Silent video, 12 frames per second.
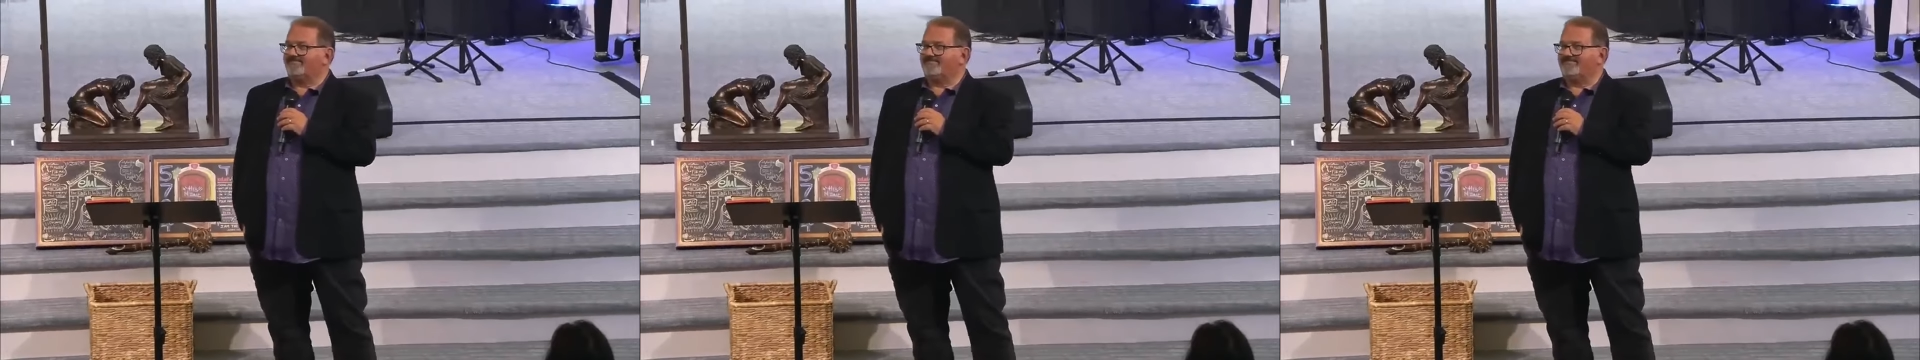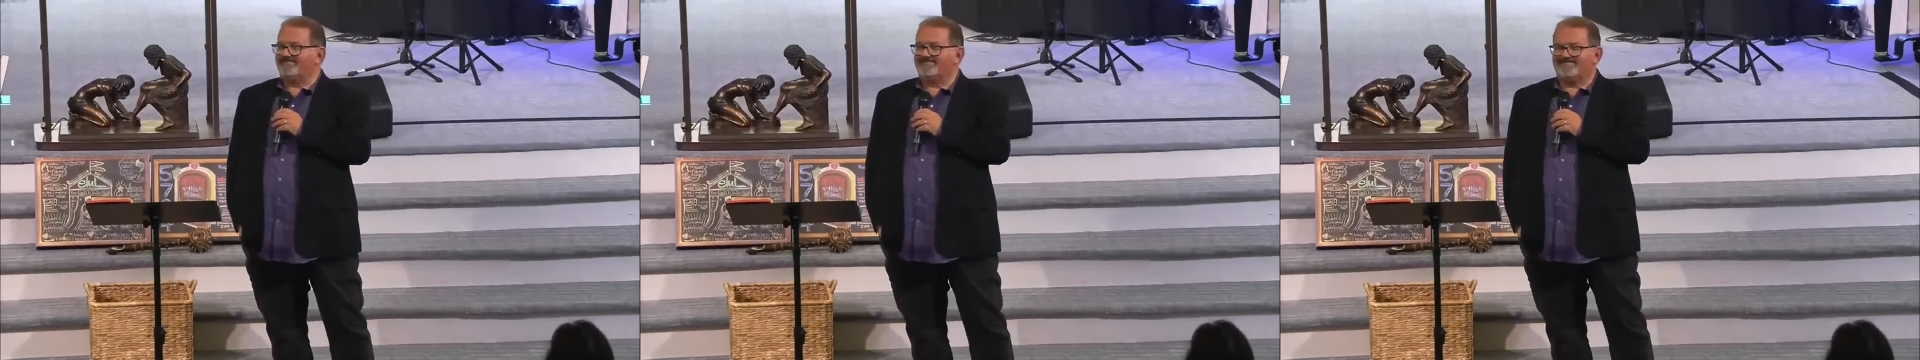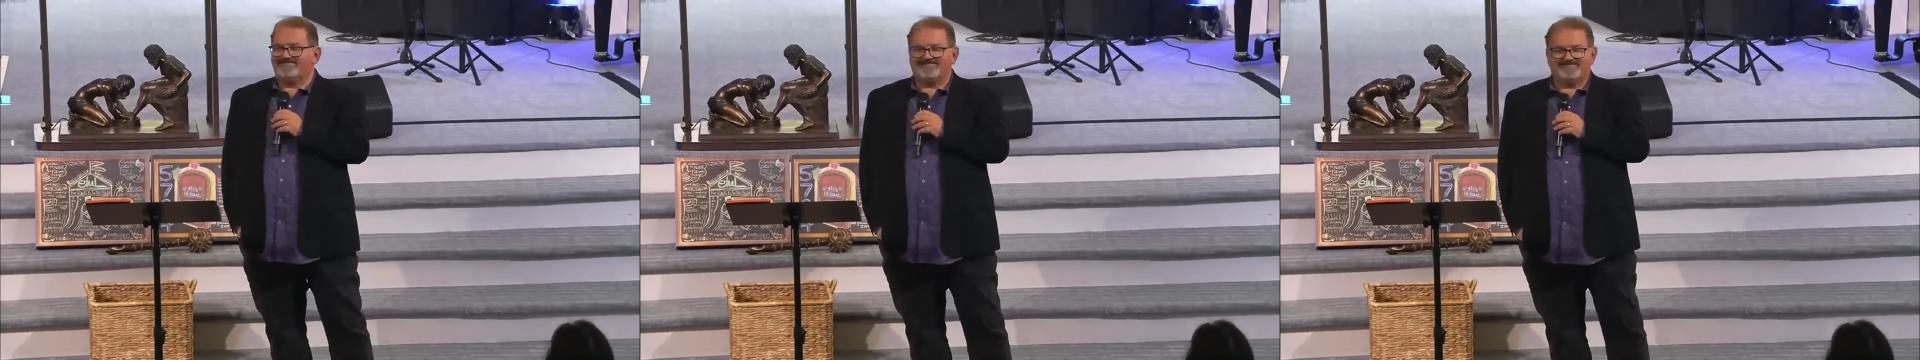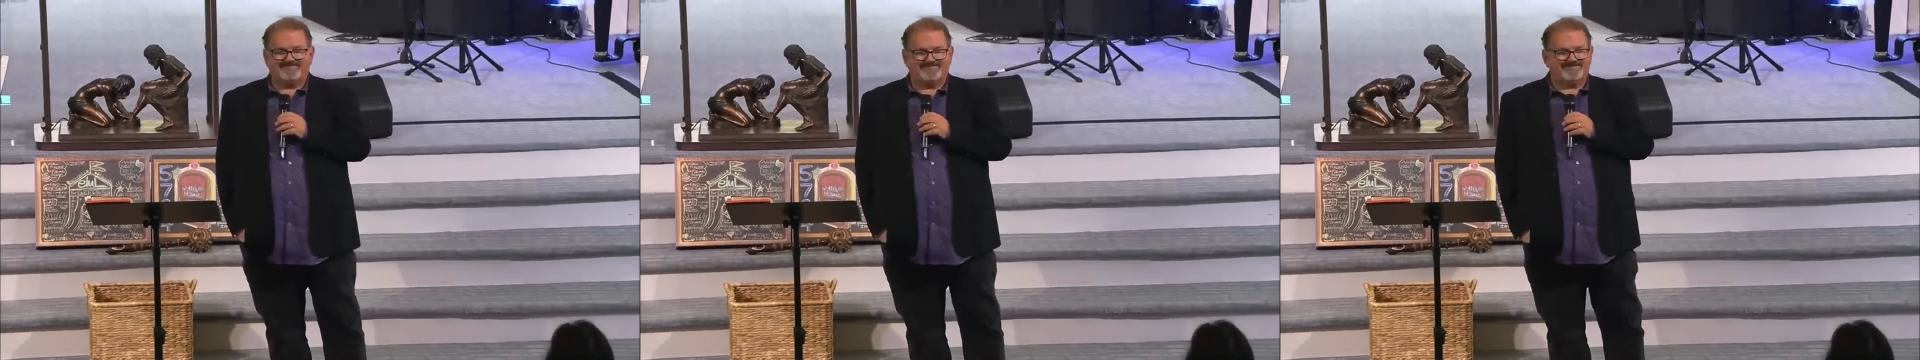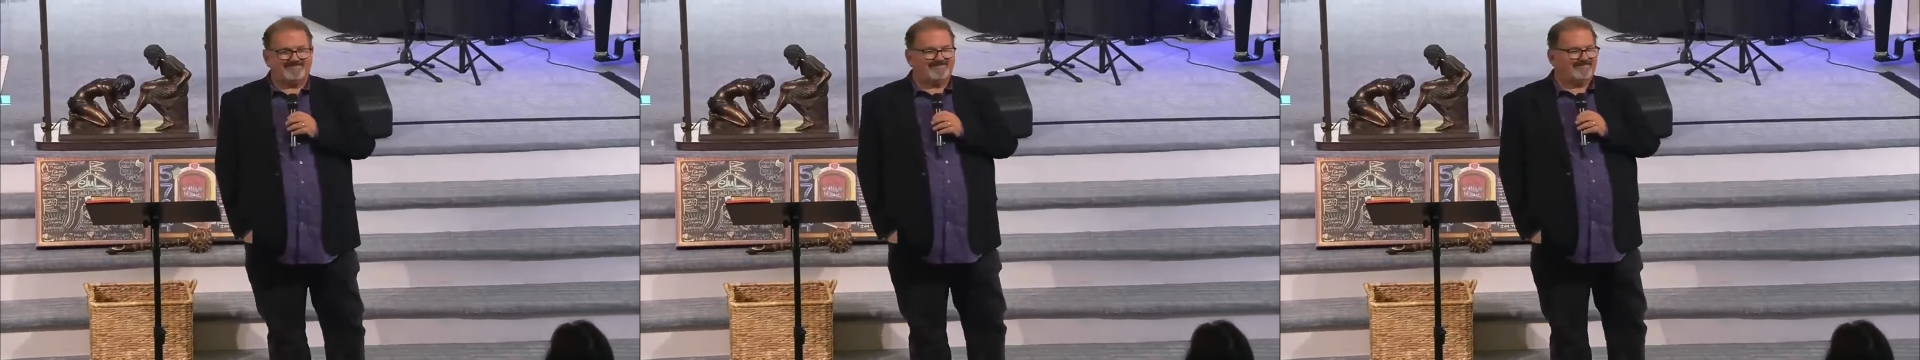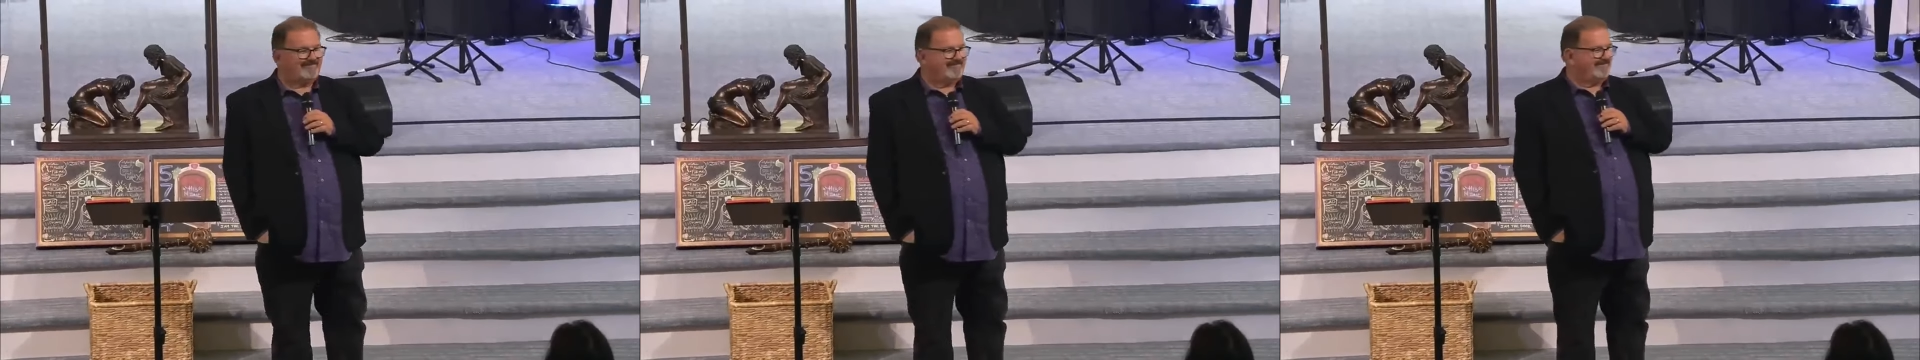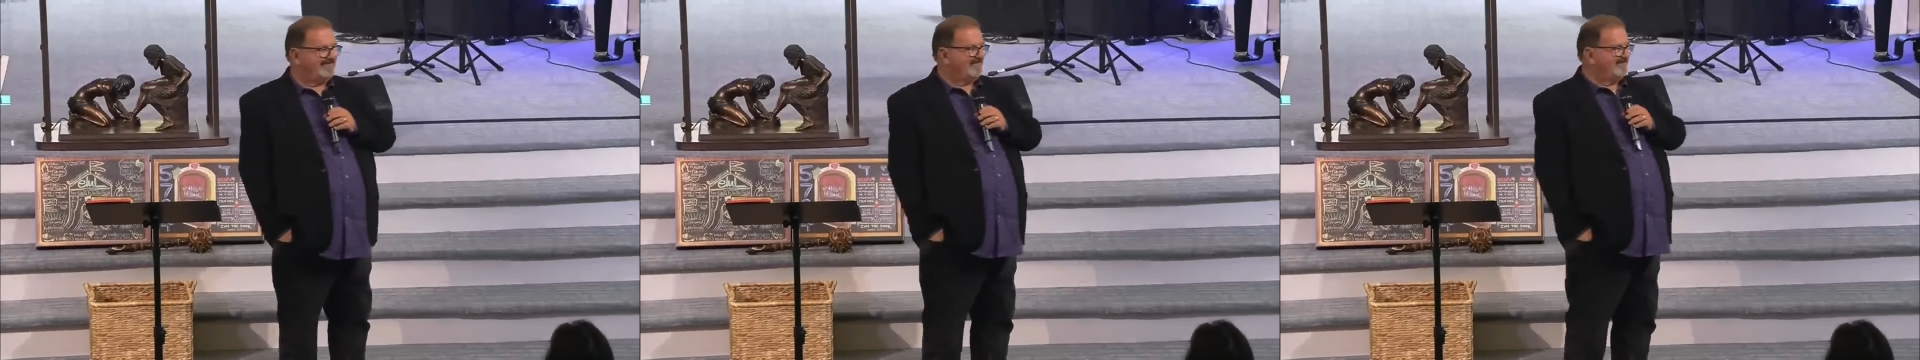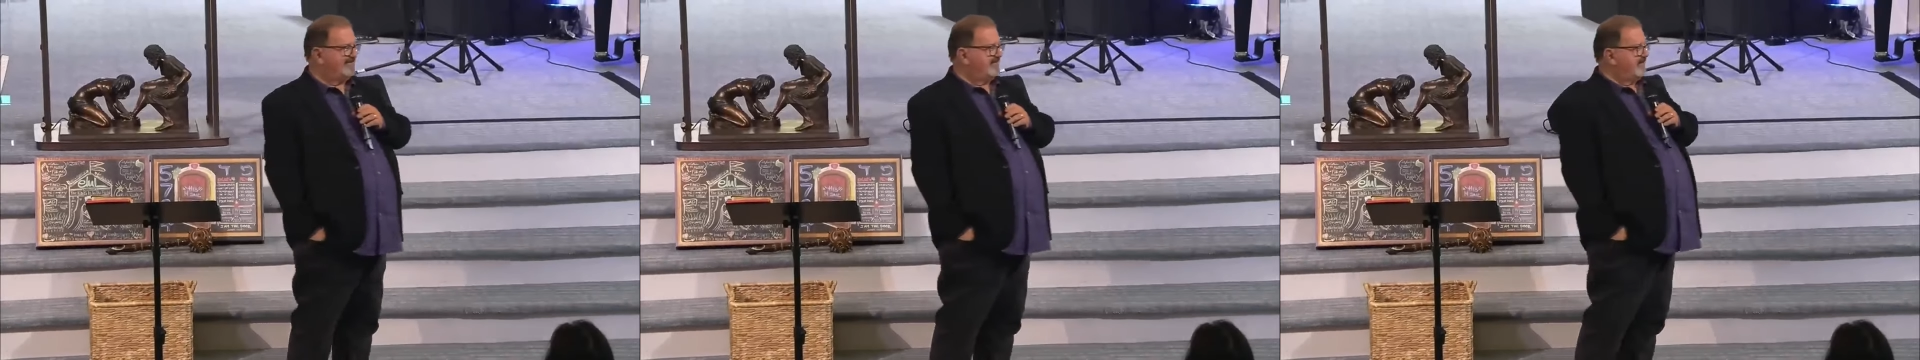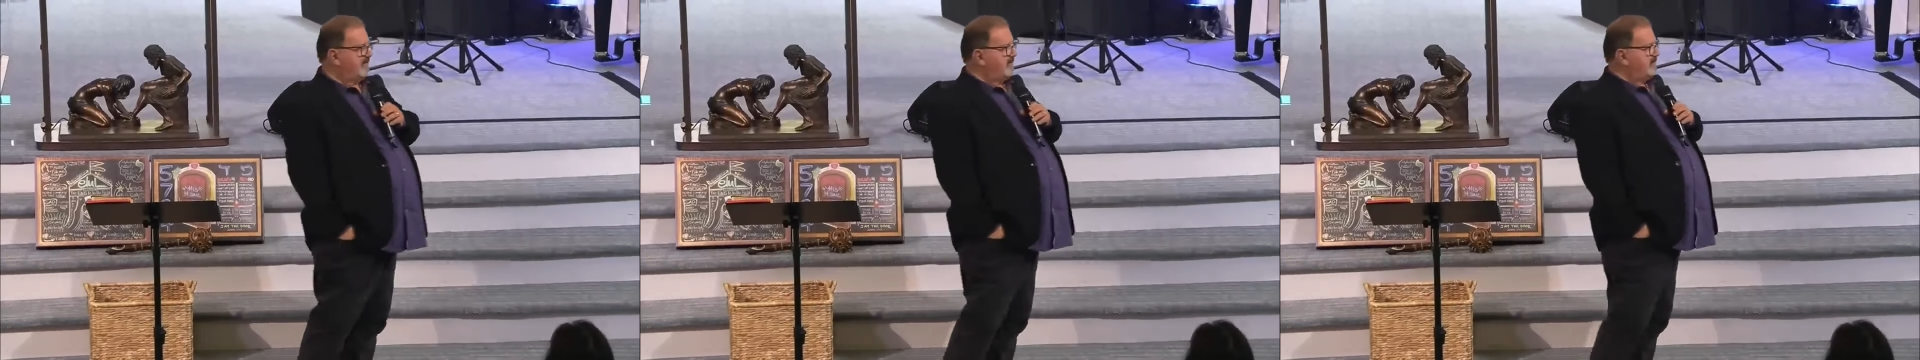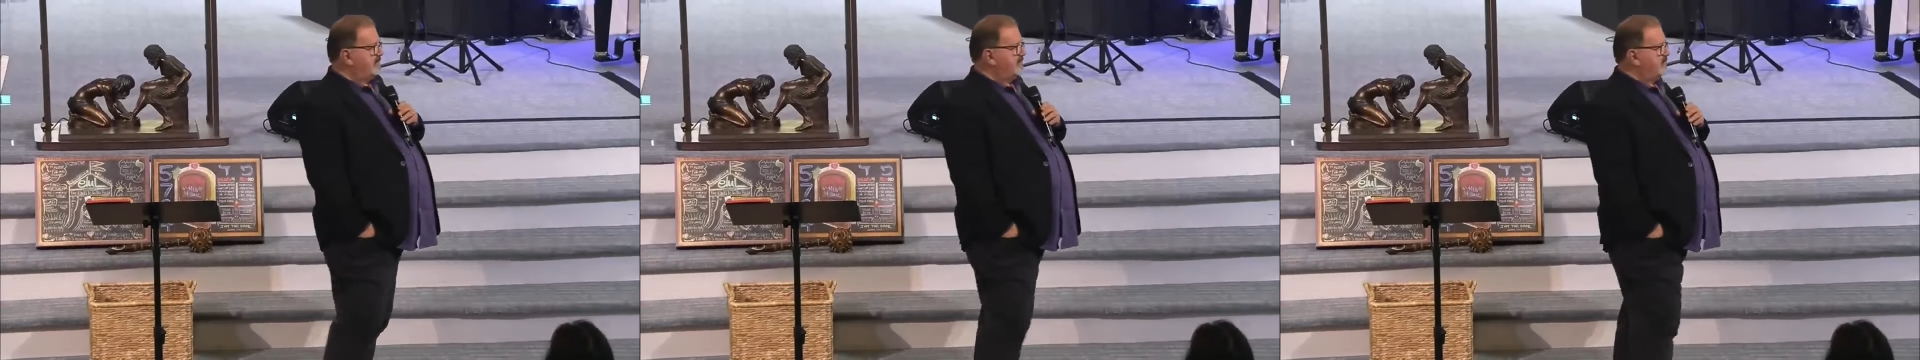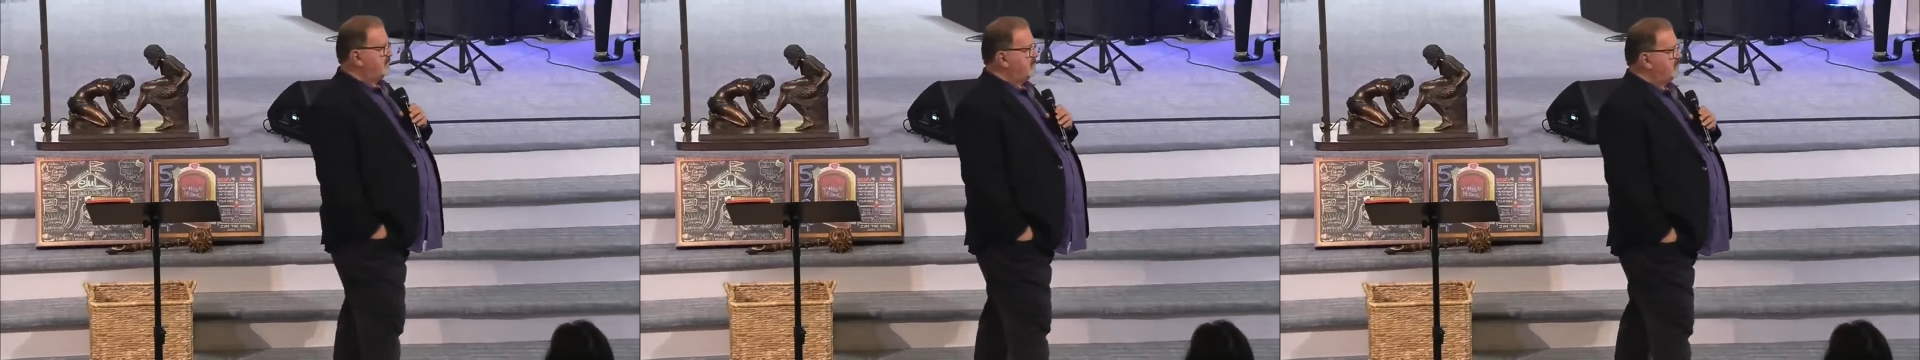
(no one is talking)